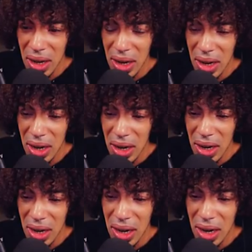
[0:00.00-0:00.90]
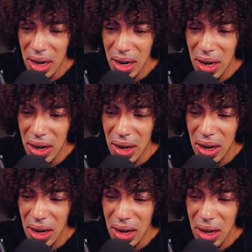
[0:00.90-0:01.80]

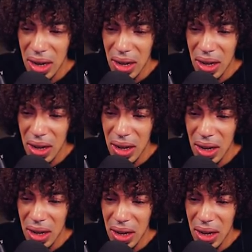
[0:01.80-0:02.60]
Nobody speaks.